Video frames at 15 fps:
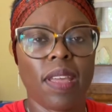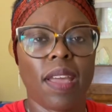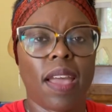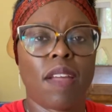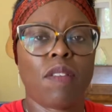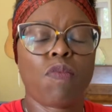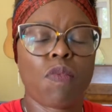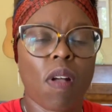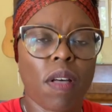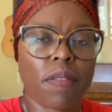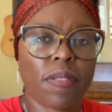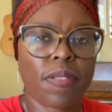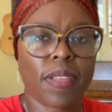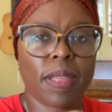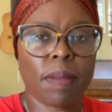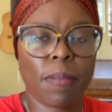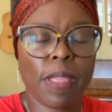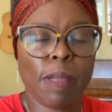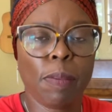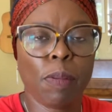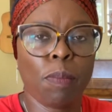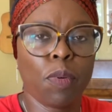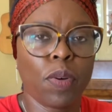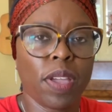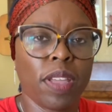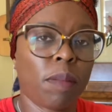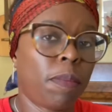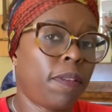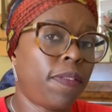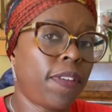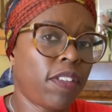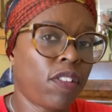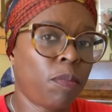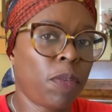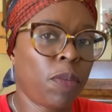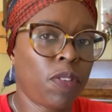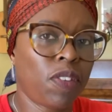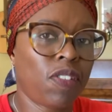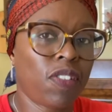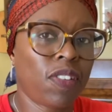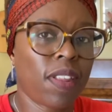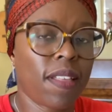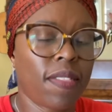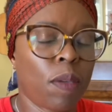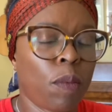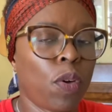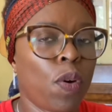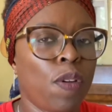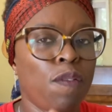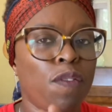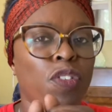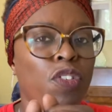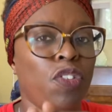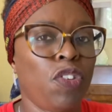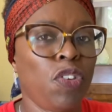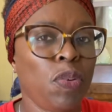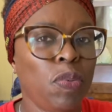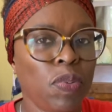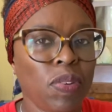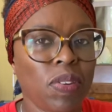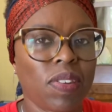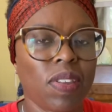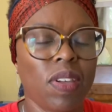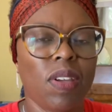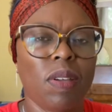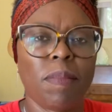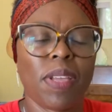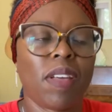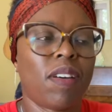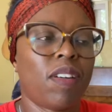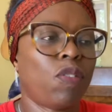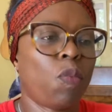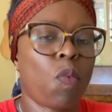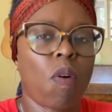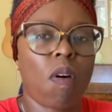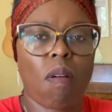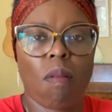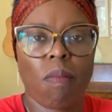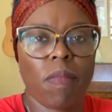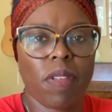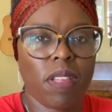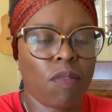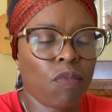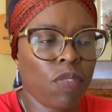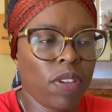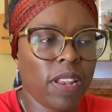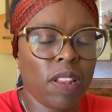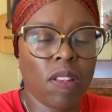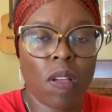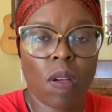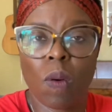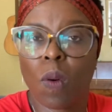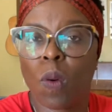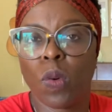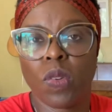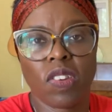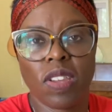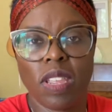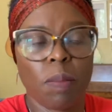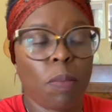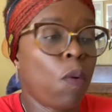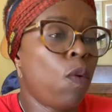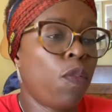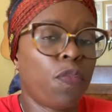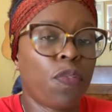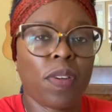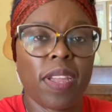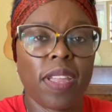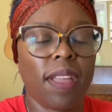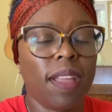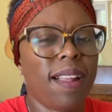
And rather than people booking a professional musician, they were going for students because what? Really low or cheap or free.